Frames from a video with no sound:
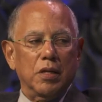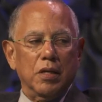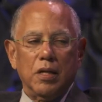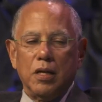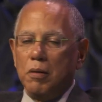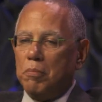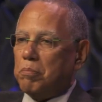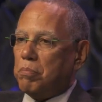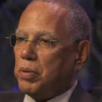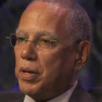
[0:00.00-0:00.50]

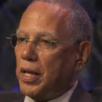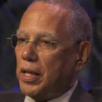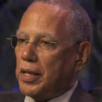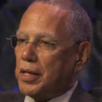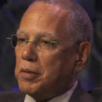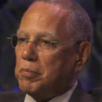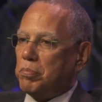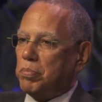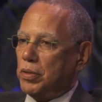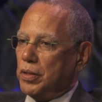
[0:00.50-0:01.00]

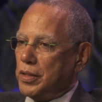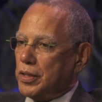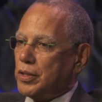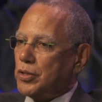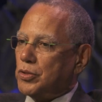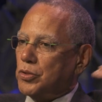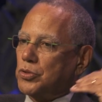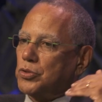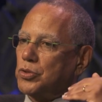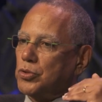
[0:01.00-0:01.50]
compelling
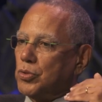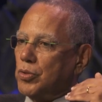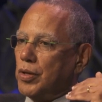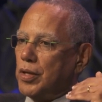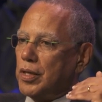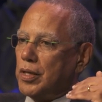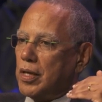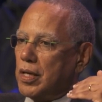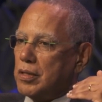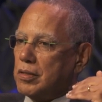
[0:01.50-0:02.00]
political
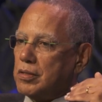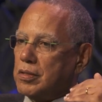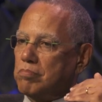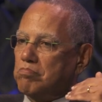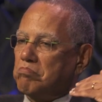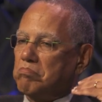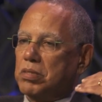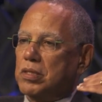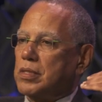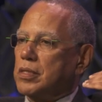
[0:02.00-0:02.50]
story
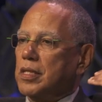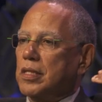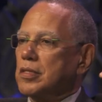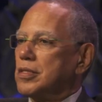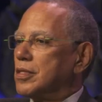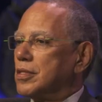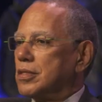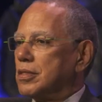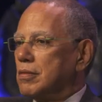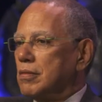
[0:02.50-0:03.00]

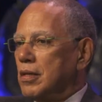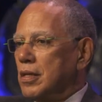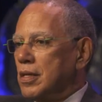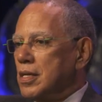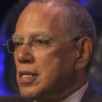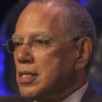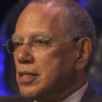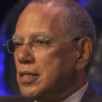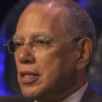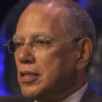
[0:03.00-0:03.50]
since,
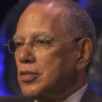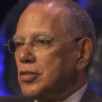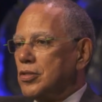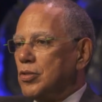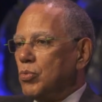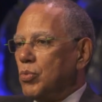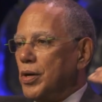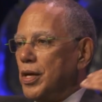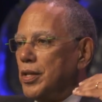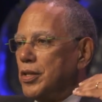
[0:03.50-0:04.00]
since
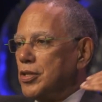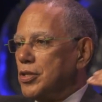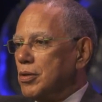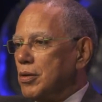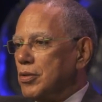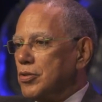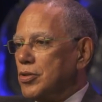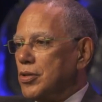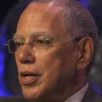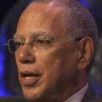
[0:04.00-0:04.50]
the way the,
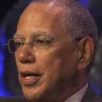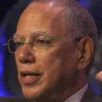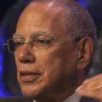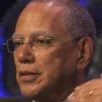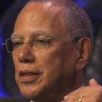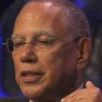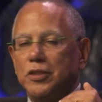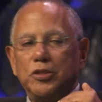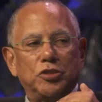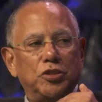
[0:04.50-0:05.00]
the United
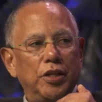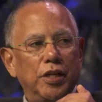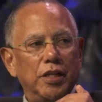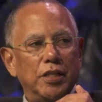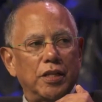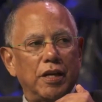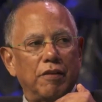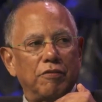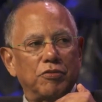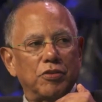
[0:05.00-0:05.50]
States
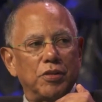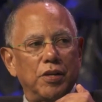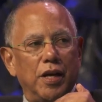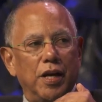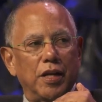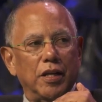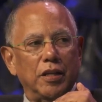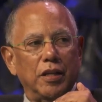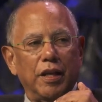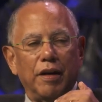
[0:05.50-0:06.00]
changed after
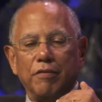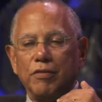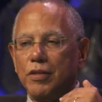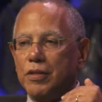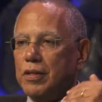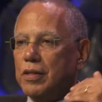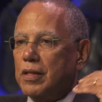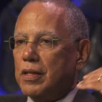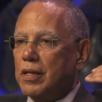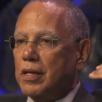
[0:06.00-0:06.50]
9
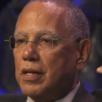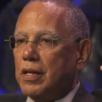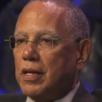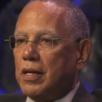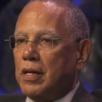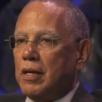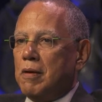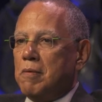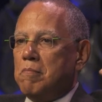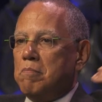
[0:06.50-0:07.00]
11,
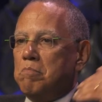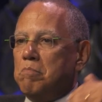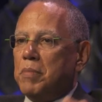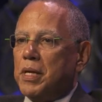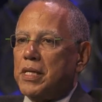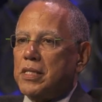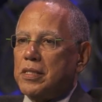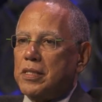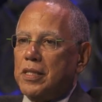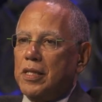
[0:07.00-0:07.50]

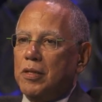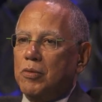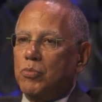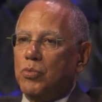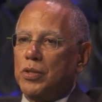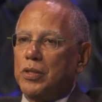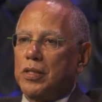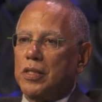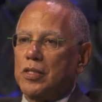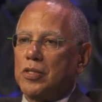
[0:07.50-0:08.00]
mixed in
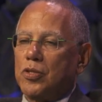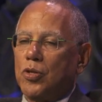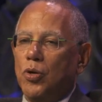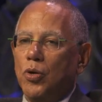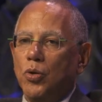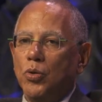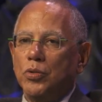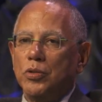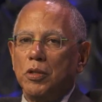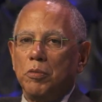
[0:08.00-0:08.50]
with this
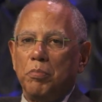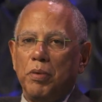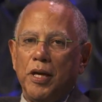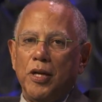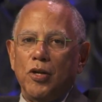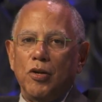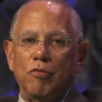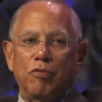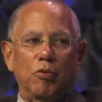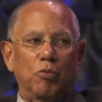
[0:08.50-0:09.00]
whole
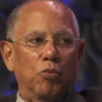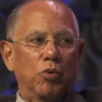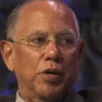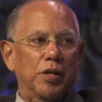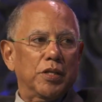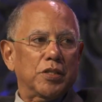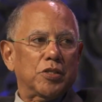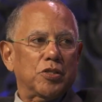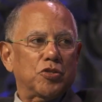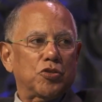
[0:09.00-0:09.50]
debate over what
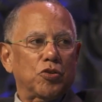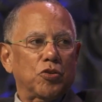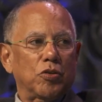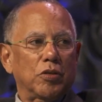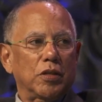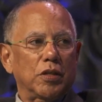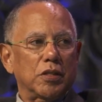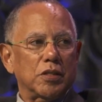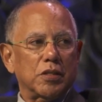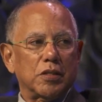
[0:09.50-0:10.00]
is a
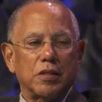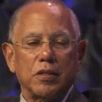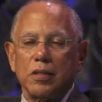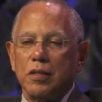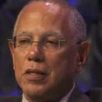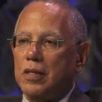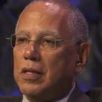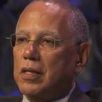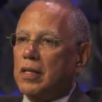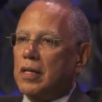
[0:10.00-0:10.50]
journalist.
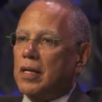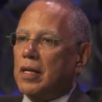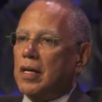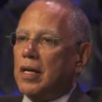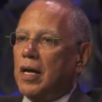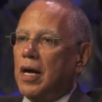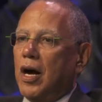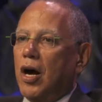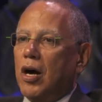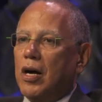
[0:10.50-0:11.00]

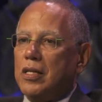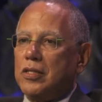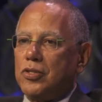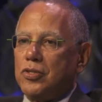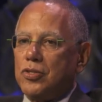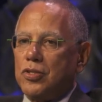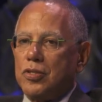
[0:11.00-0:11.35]
As